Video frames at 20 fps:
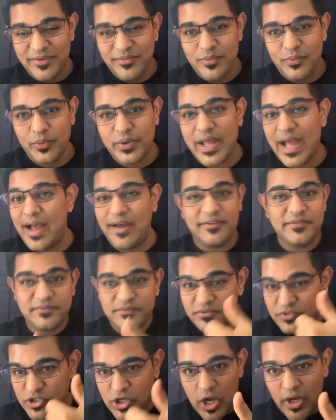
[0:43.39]
we have
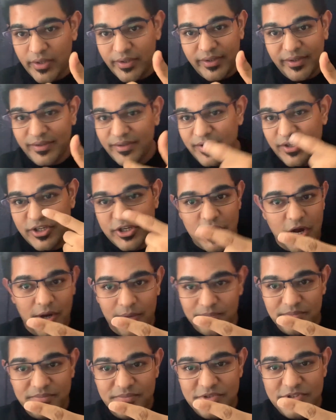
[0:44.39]
tongue,
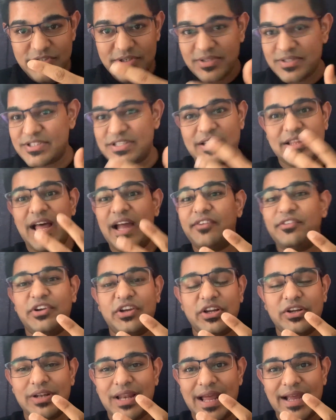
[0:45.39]
gums, salivary
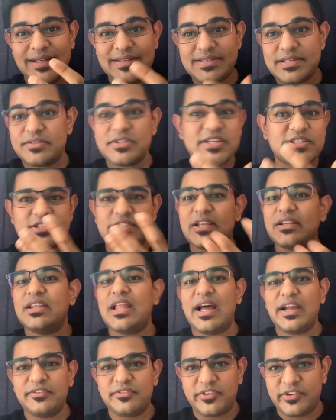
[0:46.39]
glands, the
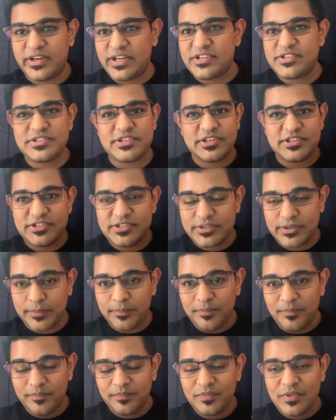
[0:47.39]
salivary system.